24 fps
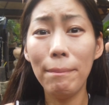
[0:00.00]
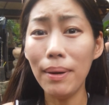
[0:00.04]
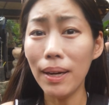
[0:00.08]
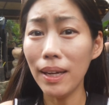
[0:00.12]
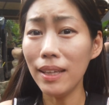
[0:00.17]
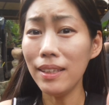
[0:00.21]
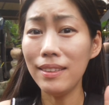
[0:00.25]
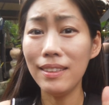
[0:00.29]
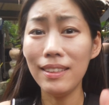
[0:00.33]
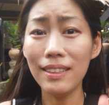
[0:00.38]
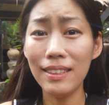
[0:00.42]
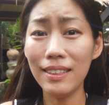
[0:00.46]

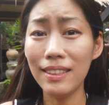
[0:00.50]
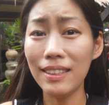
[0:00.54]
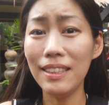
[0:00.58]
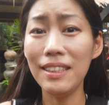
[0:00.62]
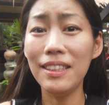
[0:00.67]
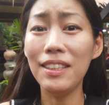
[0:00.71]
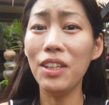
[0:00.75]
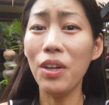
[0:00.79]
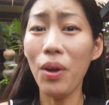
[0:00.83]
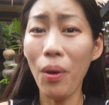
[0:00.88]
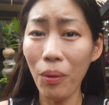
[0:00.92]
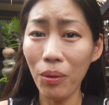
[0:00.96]
But this is
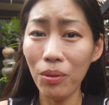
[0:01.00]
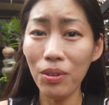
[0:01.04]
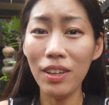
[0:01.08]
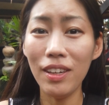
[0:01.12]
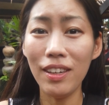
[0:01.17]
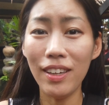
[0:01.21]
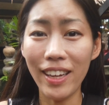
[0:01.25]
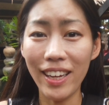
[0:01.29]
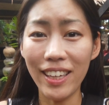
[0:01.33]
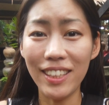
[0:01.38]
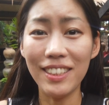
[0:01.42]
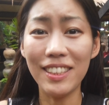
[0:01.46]
the only
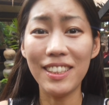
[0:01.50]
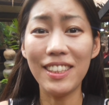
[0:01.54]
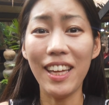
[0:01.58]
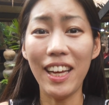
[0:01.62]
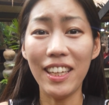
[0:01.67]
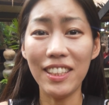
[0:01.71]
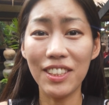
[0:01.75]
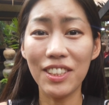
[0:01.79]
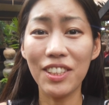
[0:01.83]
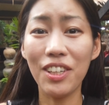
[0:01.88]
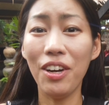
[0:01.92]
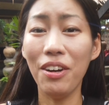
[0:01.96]
lens
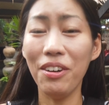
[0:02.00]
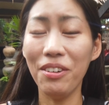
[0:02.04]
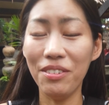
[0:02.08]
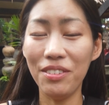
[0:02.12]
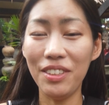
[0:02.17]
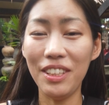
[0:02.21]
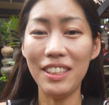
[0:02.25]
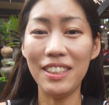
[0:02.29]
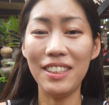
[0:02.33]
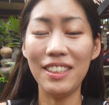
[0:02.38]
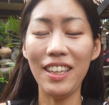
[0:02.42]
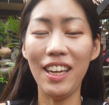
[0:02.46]
that's
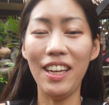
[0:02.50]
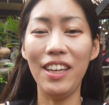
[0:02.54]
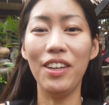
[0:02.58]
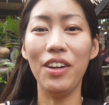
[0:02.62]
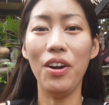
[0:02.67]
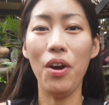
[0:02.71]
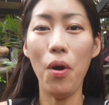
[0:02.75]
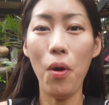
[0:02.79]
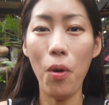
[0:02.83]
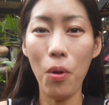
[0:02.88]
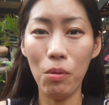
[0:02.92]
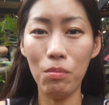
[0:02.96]
currently staying
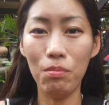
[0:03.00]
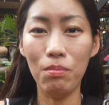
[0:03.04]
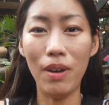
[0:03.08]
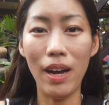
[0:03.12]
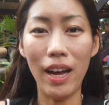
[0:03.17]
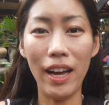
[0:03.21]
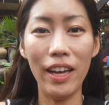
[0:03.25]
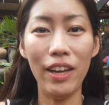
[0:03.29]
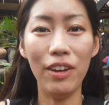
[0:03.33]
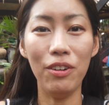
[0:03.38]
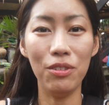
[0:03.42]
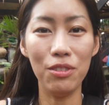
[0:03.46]
on
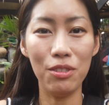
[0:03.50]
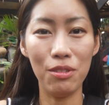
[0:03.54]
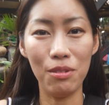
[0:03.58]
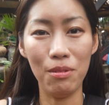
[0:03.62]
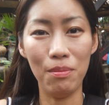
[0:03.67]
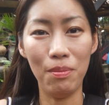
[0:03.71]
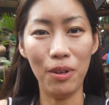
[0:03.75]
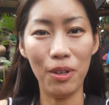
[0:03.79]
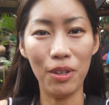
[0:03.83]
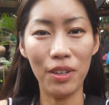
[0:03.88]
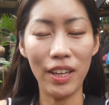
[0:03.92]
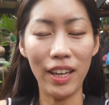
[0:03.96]
my Osmo
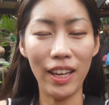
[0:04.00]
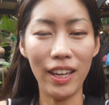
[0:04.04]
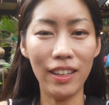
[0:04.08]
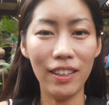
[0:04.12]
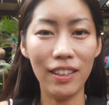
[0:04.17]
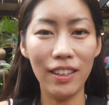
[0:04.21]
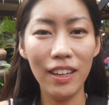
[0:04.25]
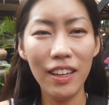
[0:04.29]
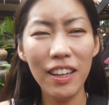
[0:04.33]
Pocket.